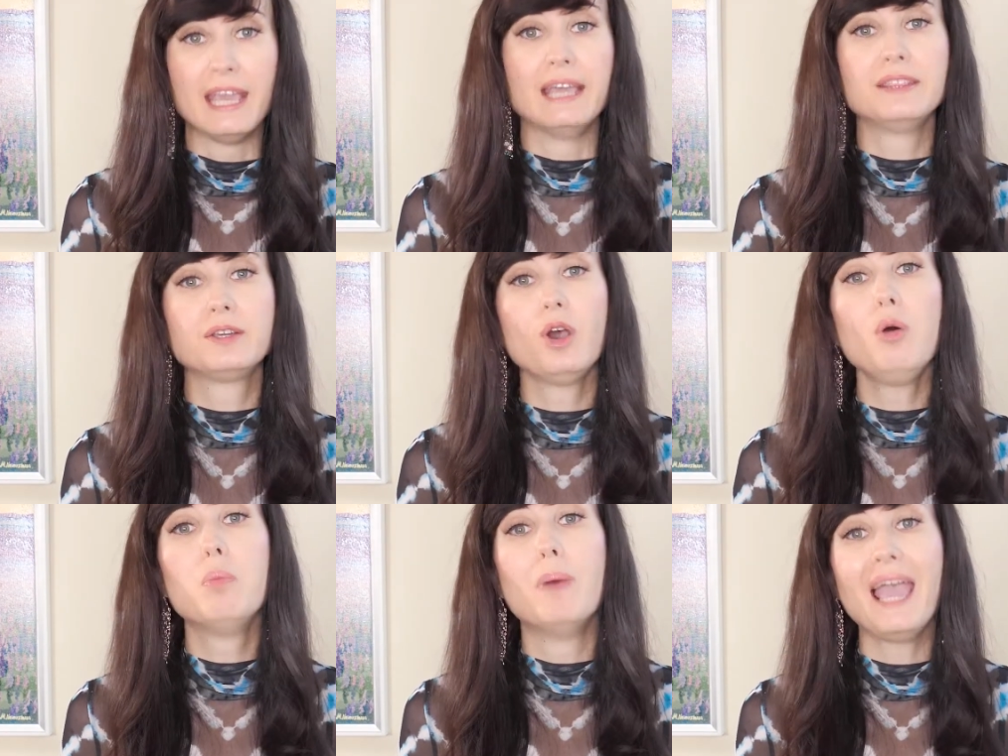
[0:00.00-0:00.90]
and
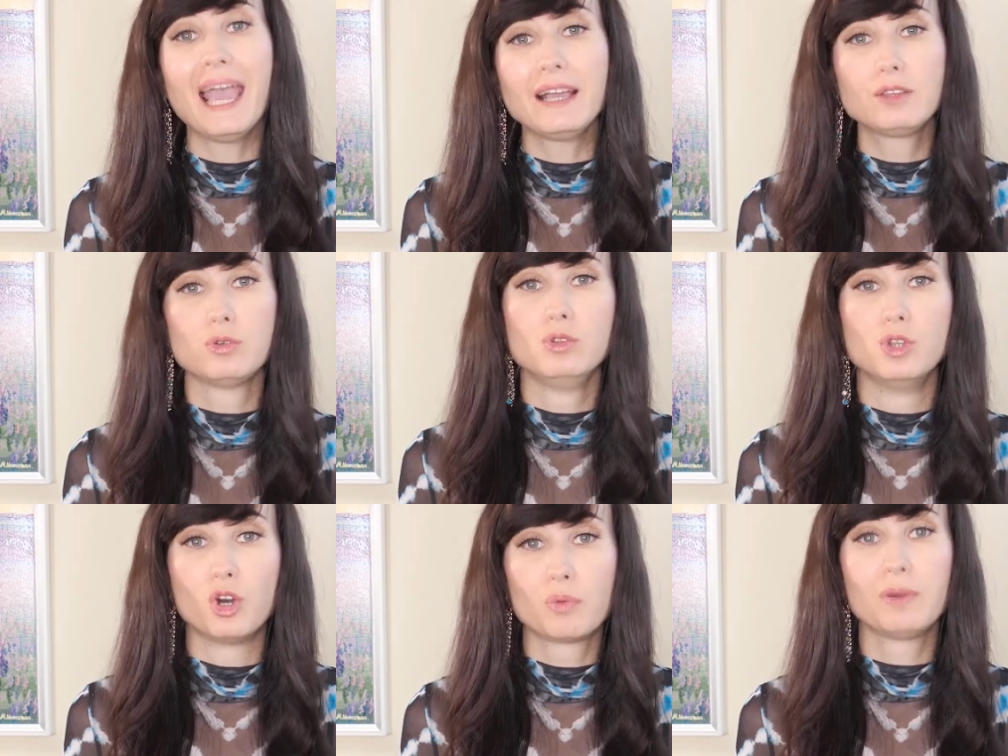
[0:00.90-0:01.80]
go back to
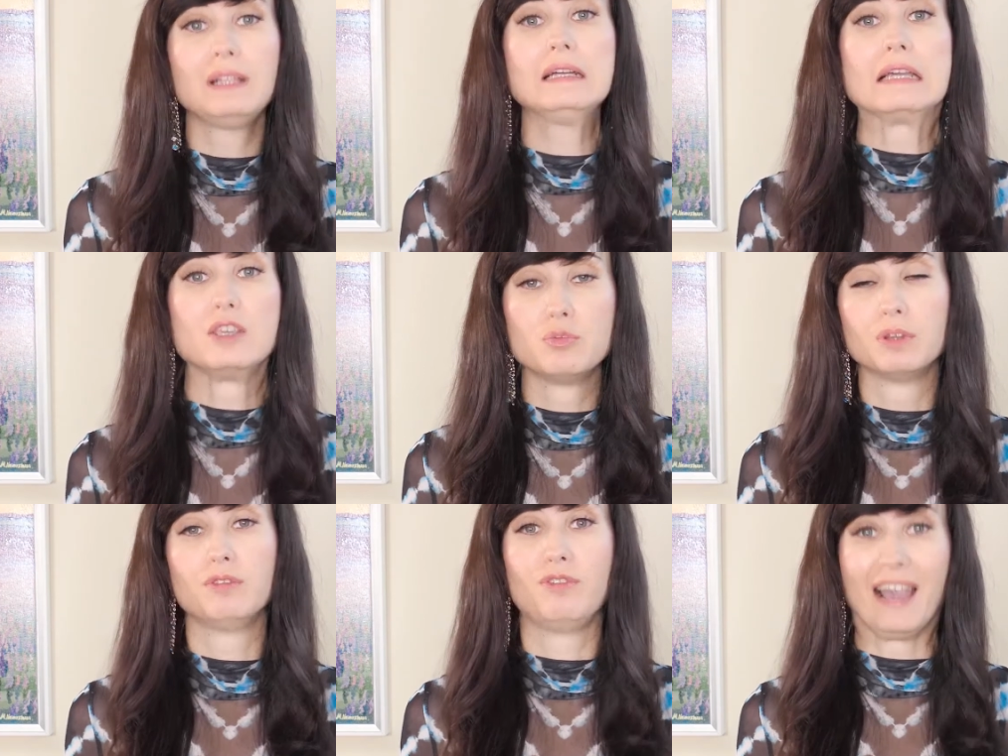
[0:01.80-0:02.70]
normal
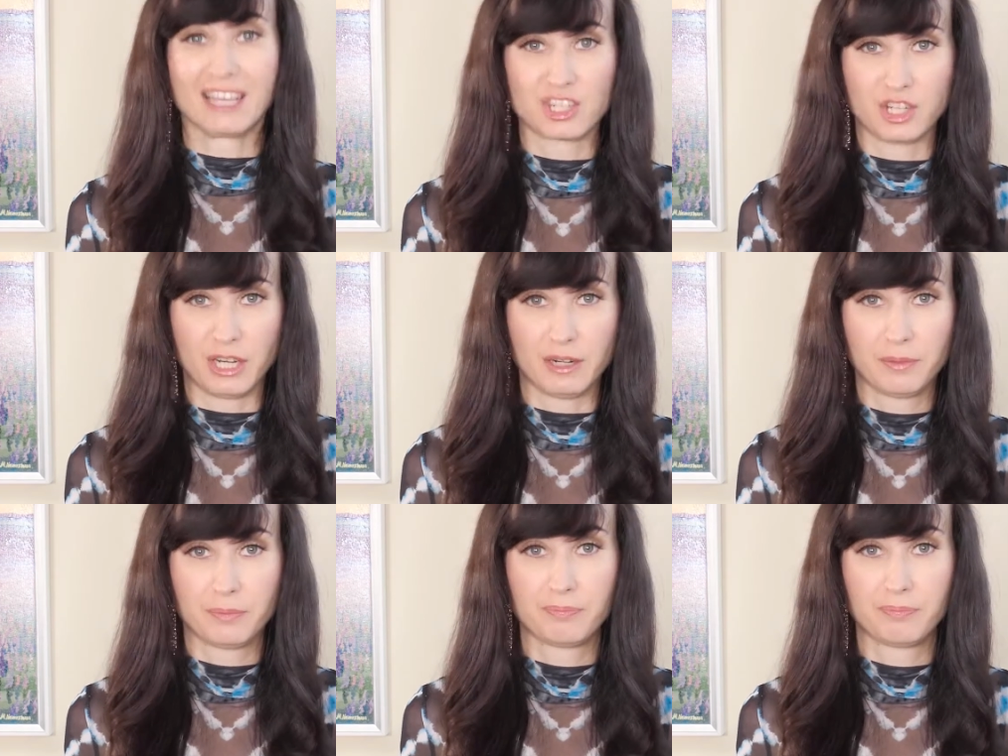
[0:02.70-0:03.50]
human functioning.